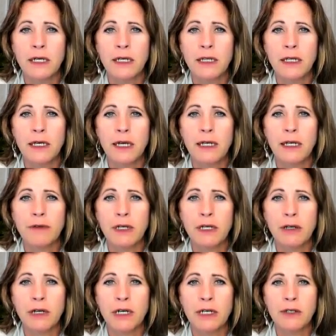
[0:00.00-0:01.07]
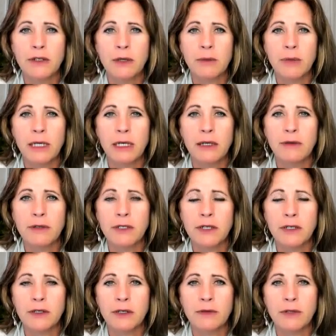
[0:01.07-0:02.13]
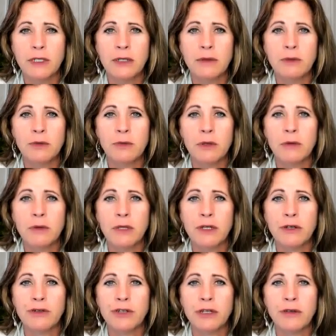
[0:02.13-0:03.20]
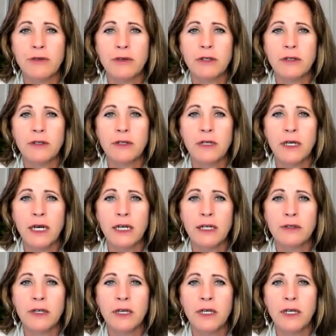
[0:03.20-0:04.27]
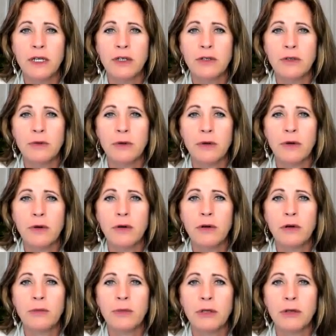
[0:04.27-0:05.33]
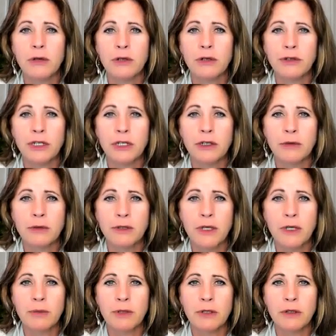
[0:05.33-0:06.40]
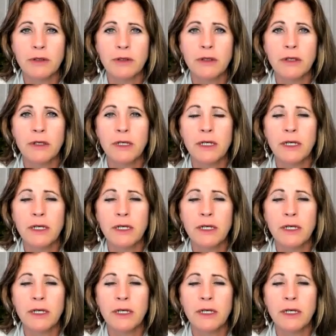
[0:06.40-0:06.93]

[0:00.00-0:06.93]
And then inviting your higher self body, Deva's higher self, and teams to work with the energetic fields and the guides to open your energetic receptors